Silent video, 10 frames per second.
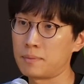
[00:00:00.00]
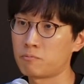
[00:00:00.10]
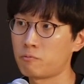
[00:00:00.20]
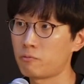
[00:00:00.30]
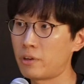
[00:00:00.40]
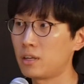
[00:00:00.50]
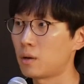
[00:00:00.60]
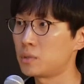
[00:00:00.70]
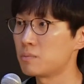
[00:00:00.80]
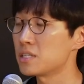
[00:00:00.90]
I'm
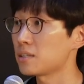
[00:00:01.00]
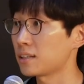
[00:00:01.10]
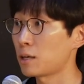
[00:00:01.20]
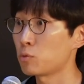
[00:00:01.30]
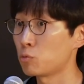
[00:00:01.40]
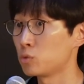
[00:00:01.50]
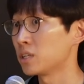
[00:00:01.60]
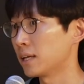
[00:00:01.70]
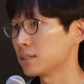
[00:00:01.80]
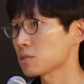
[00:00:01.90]
fairly optimistic that we
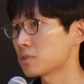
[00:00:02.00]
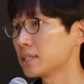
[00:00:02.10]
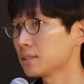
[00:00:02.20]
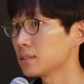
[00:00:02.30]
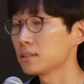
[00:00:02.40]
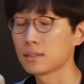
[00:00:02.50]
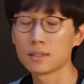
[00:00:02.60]
will get this right.